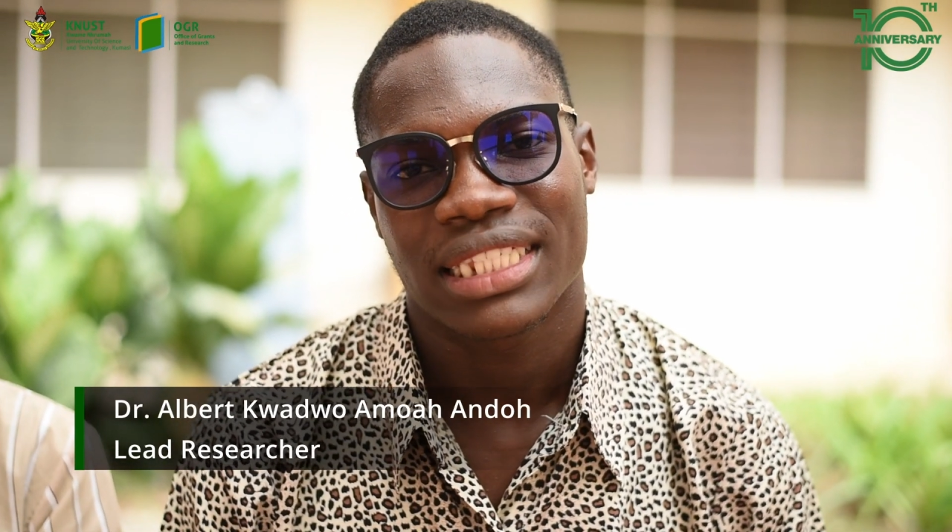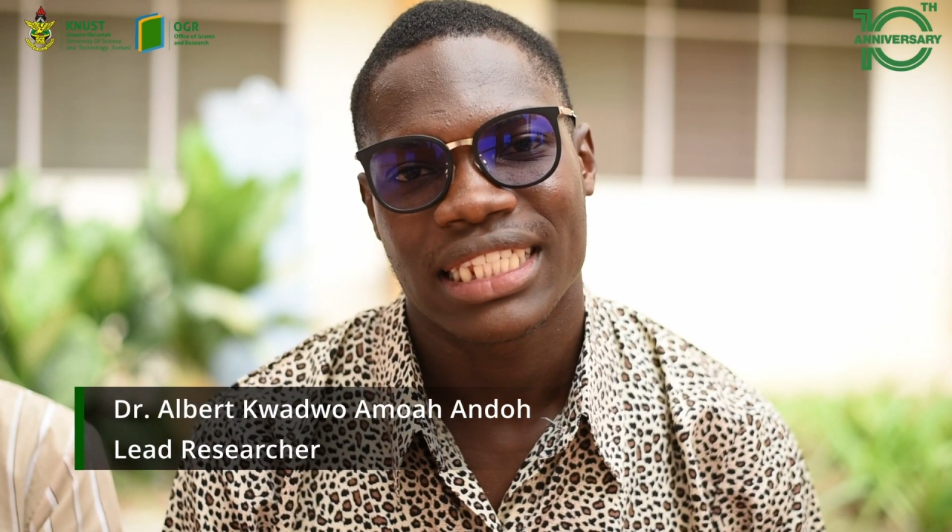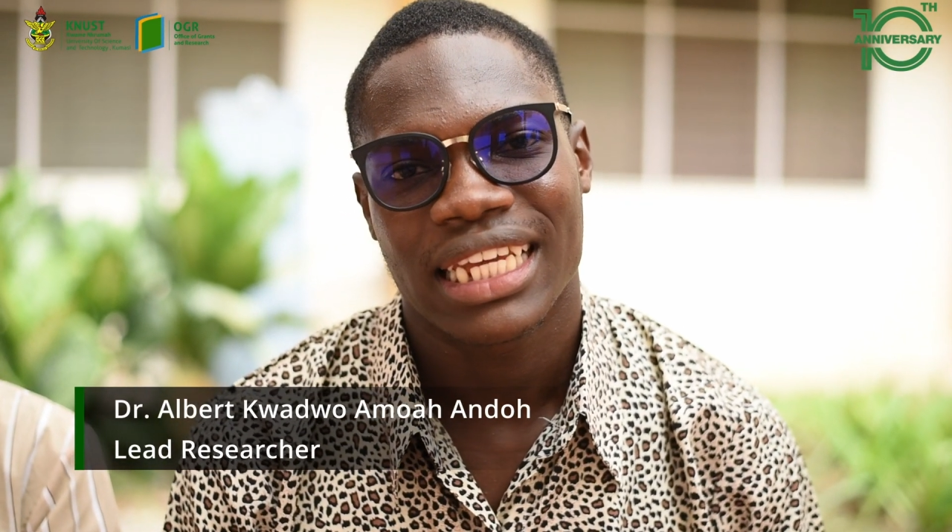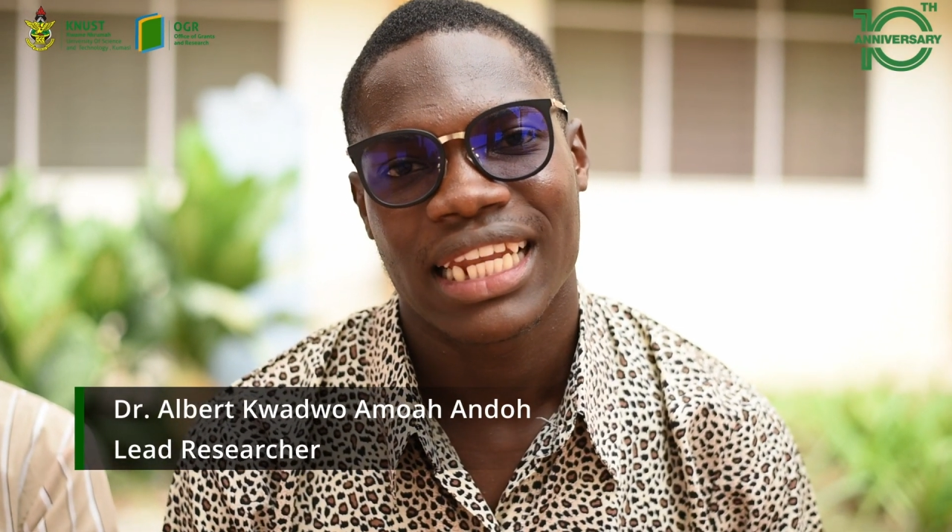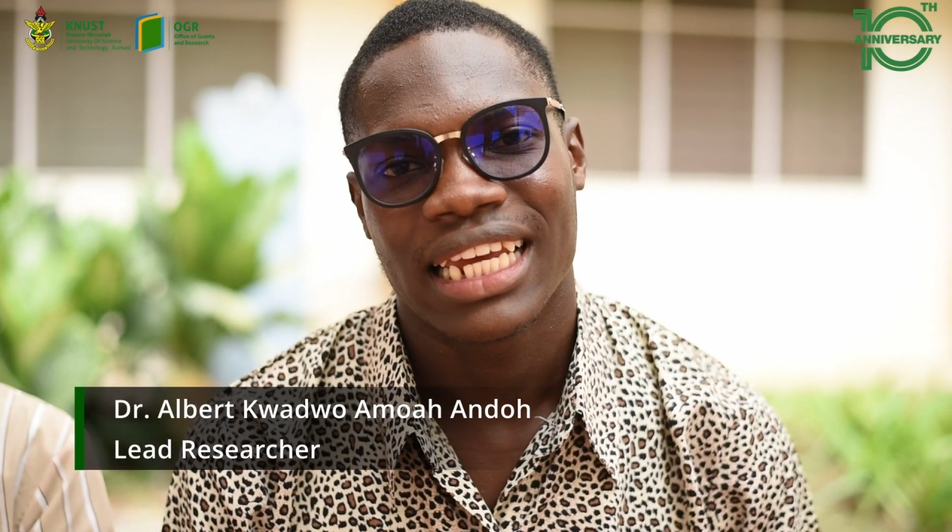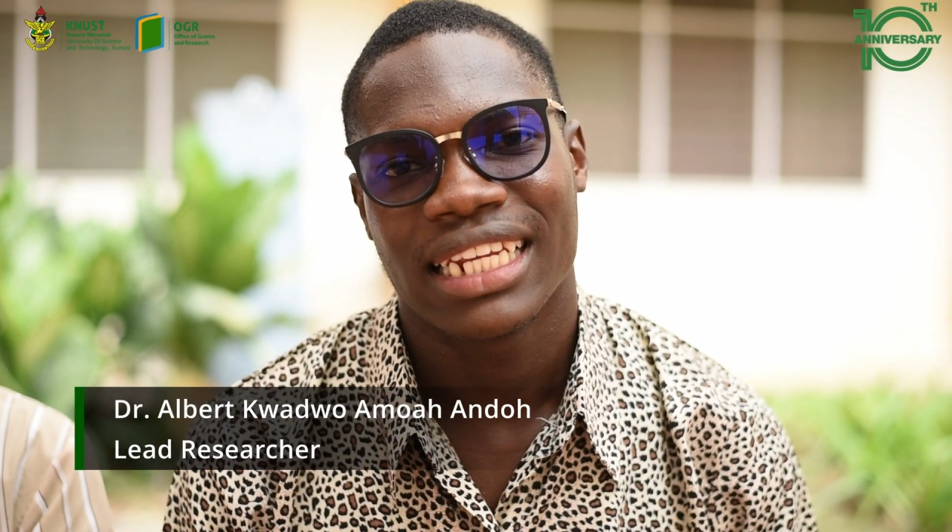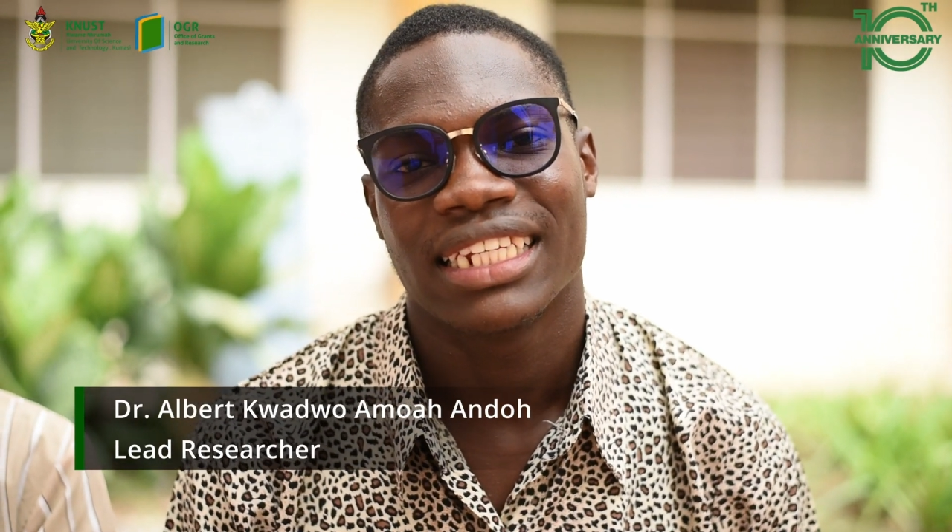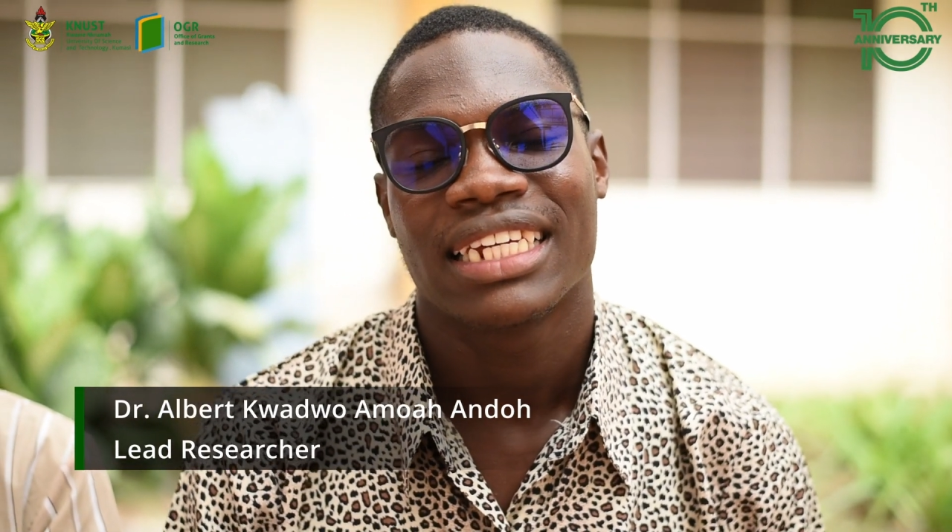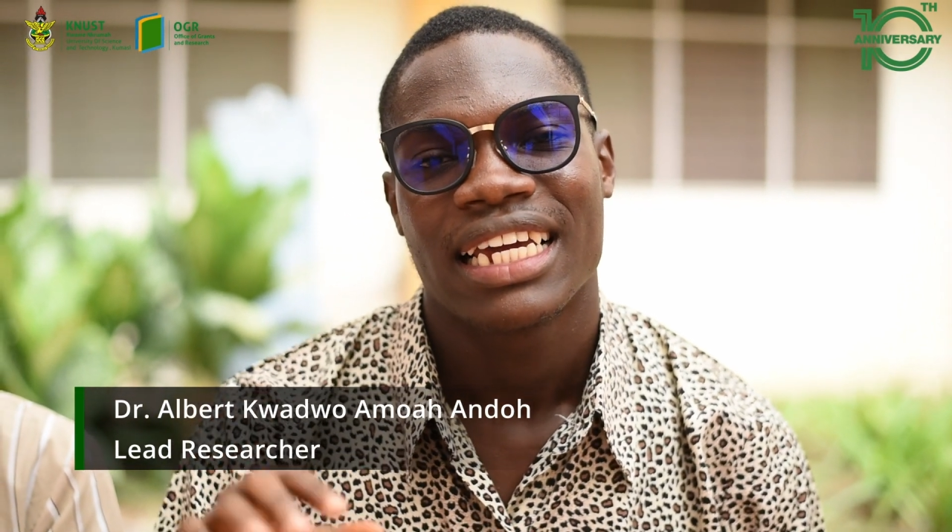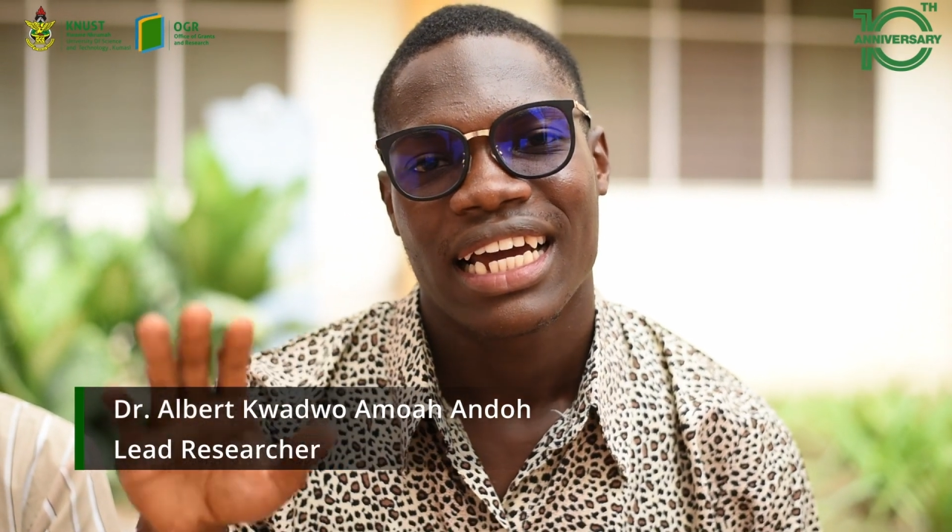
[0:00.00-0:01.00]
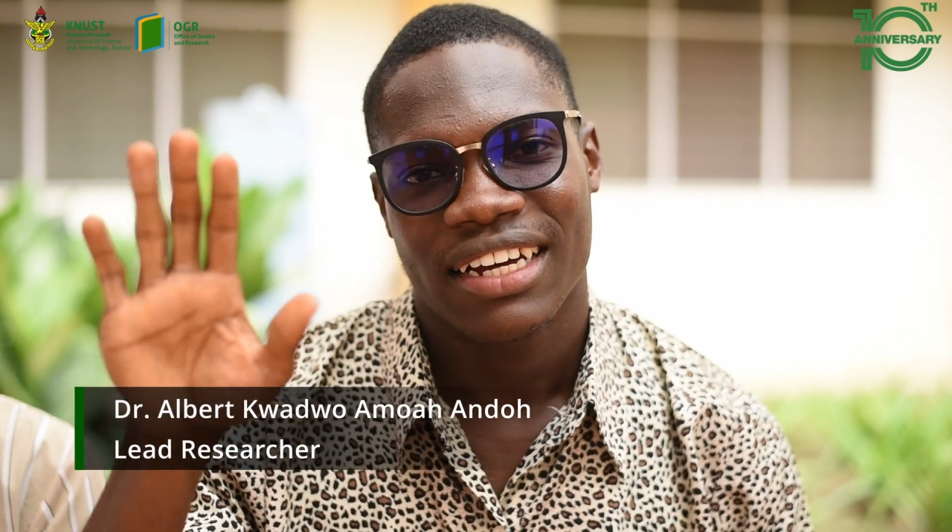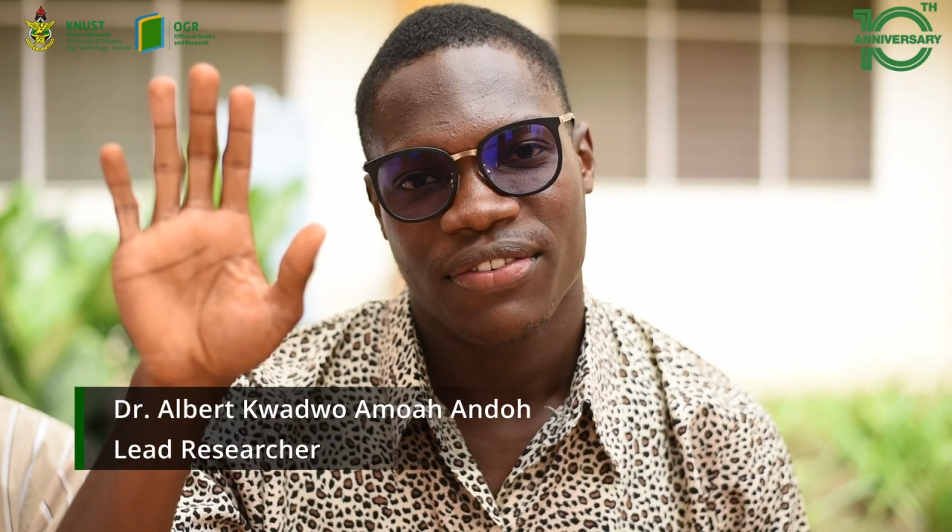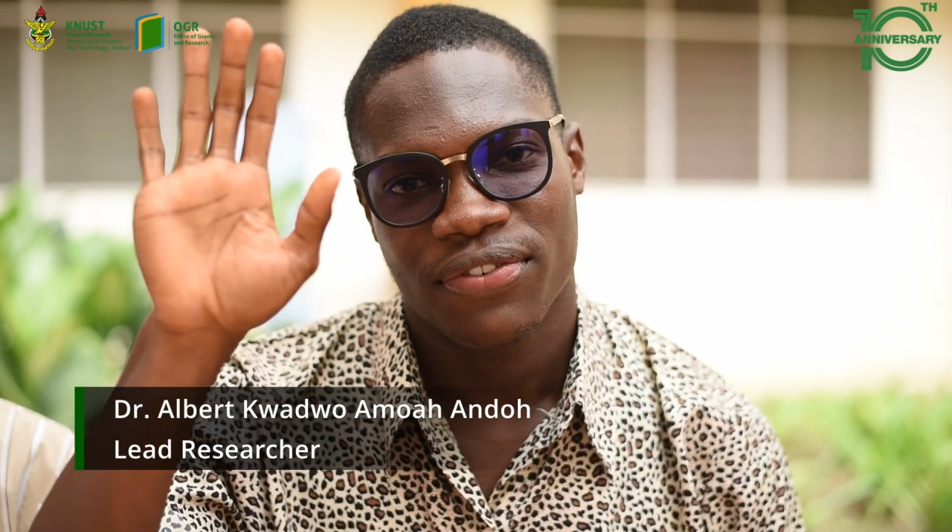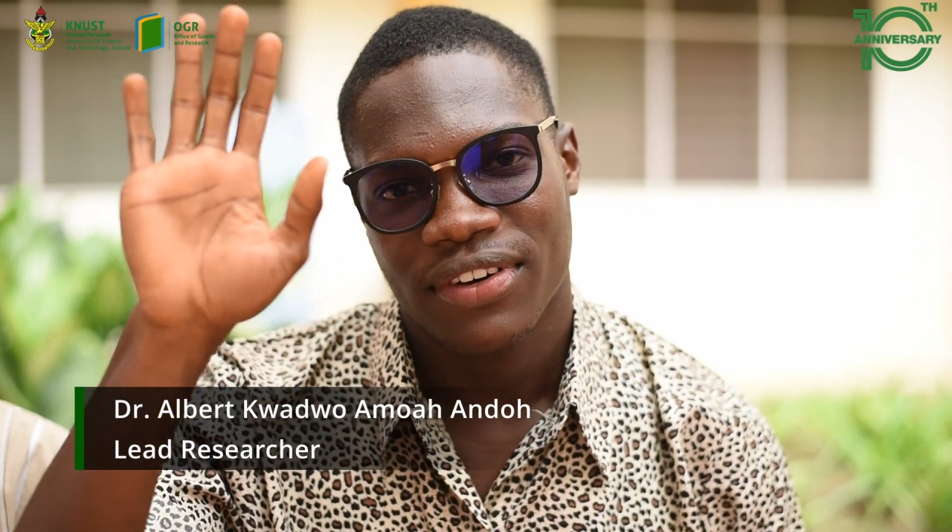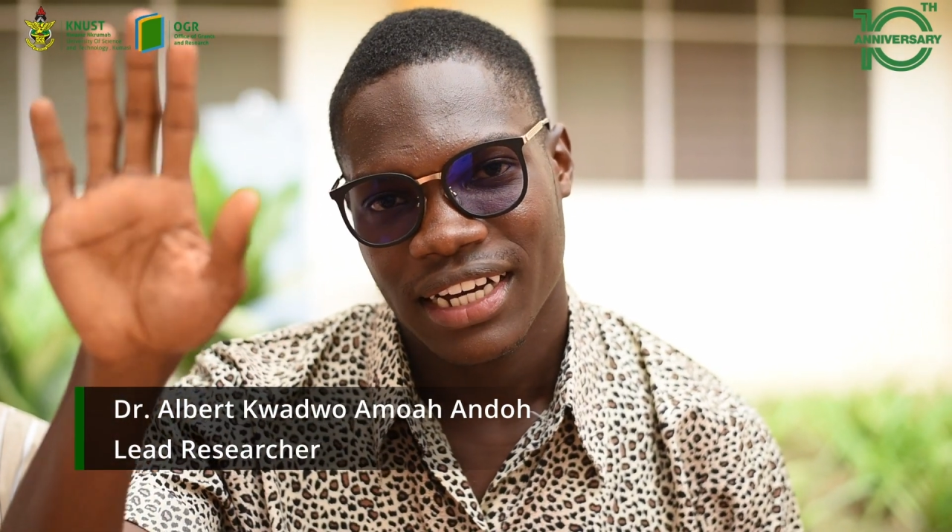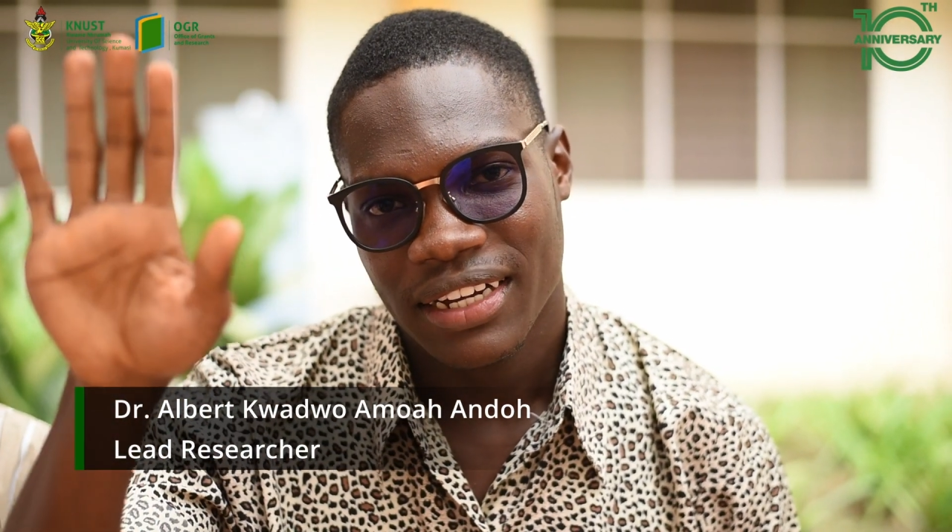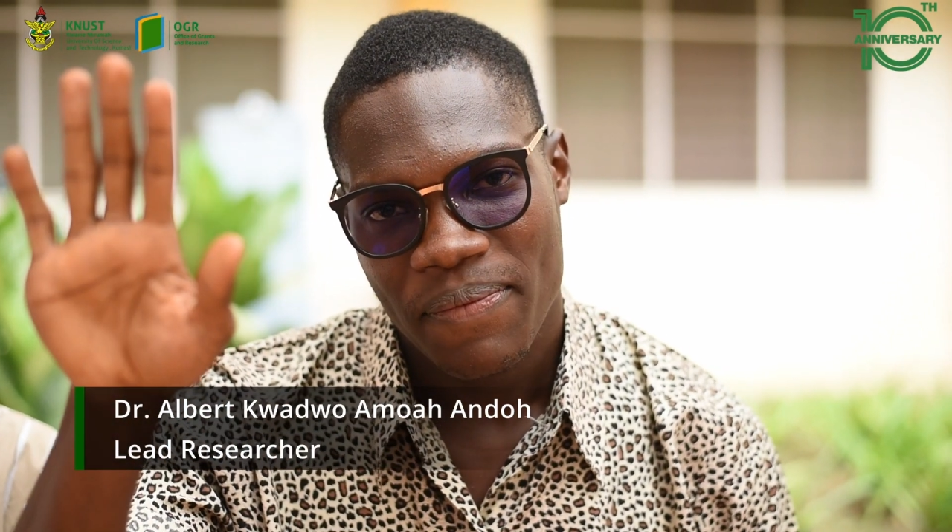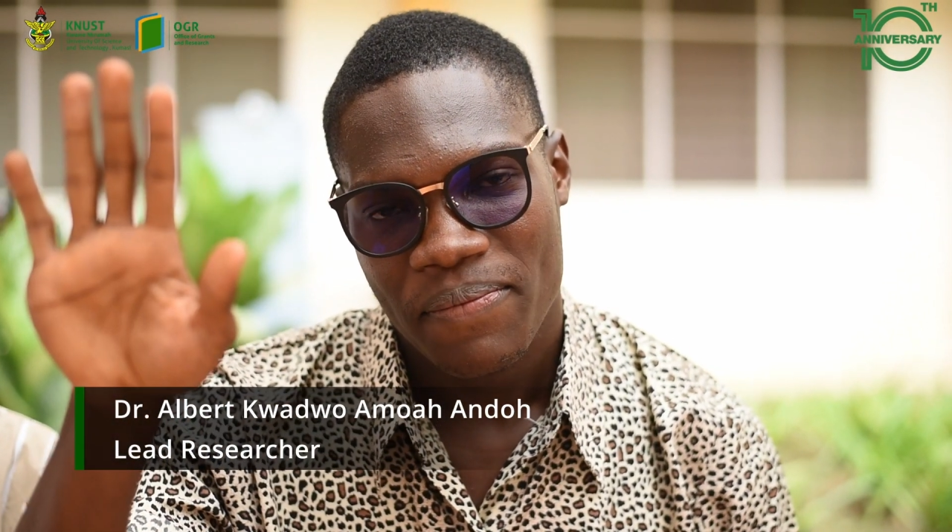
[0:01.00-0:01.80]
see clearly at far,